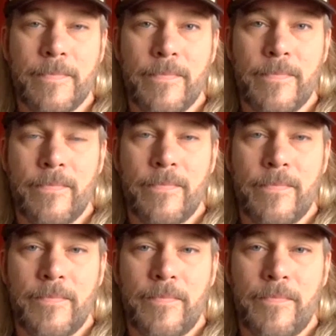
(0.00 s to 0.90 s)

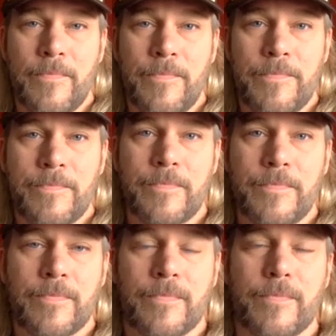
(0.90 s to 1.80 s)

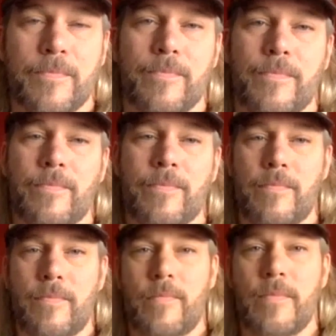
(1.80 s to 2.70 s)

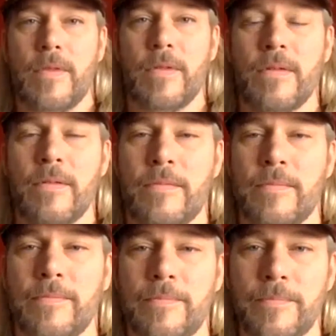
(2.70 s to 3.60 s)

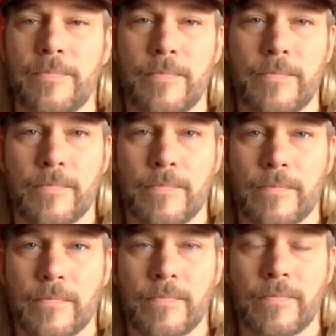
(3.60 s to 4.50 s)

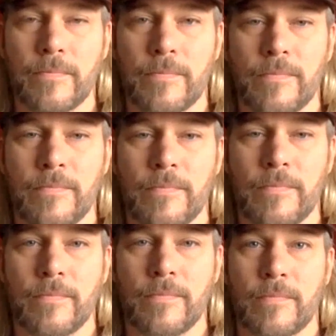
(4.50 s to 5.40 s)

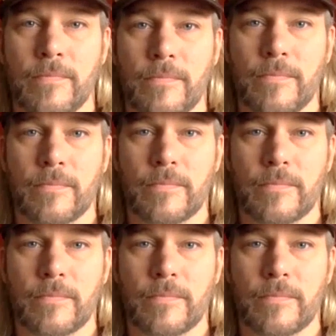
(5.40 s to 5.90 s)
The person shown says nothing.